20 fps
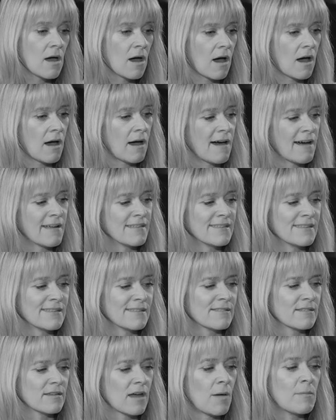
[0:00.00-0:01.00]

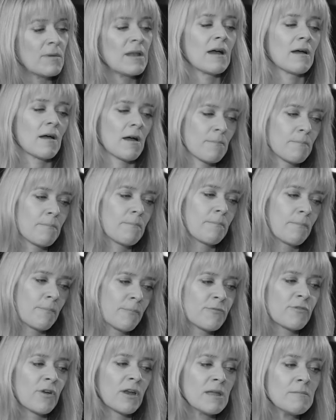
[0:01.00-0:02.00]
And I mean, I
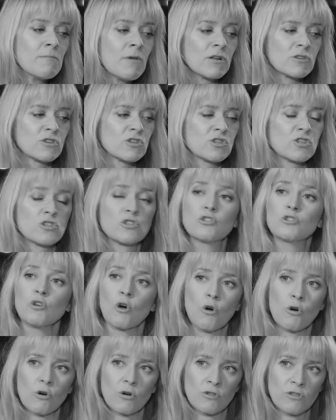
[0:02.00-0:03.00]
pretty much
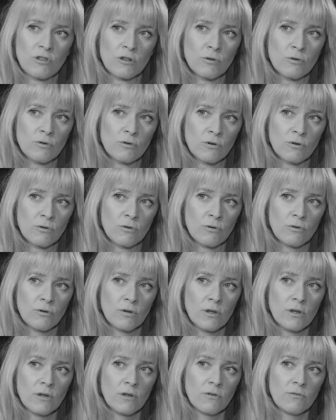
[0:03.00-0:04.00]
stalked the local
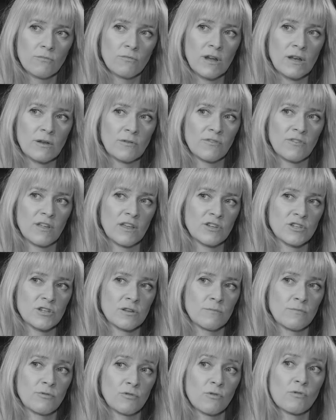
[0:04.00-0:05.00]
radio
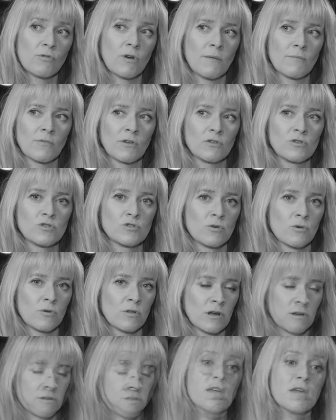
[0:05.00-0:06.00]
station programme
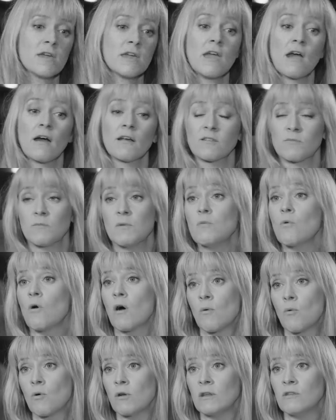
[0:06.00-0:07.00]
controller. He asked me
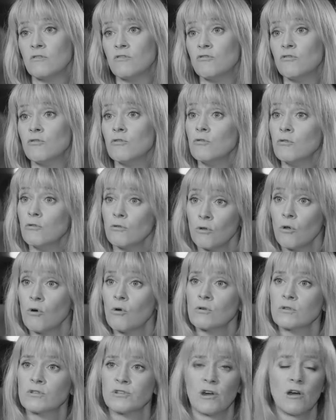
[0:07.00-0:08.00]
what I wanted to do
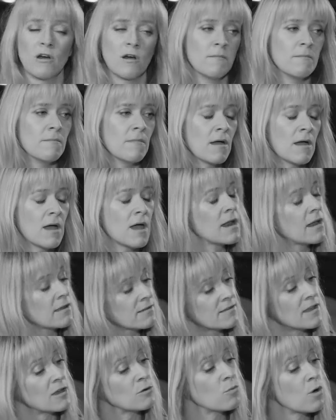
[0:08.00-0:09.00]
long term. And I
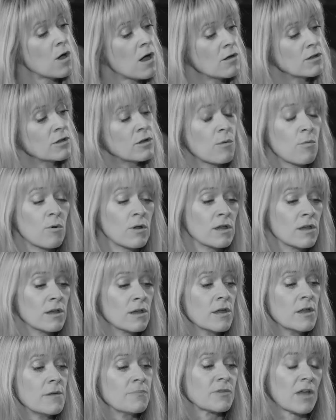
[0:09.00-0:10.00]
said, well,
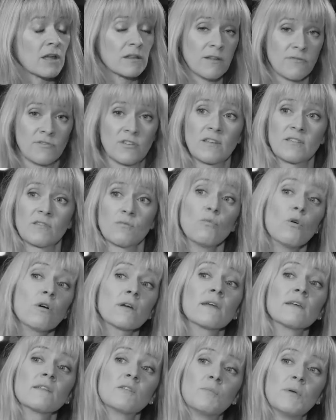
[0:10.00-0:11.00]
I'd love to get some
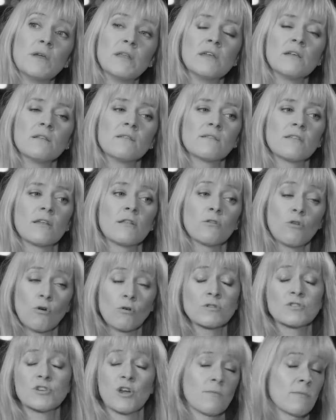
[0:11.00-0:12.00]
work experience and
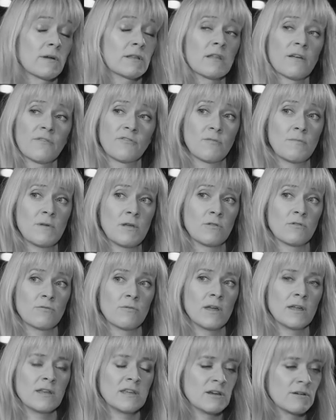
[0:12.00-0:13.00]
long term I'd love to be on the
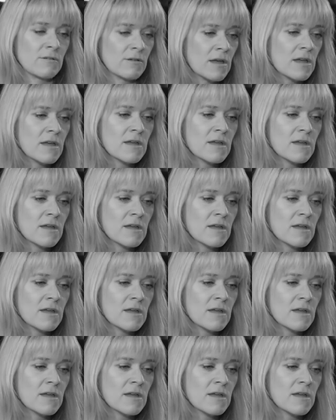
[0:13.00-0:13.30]
radio.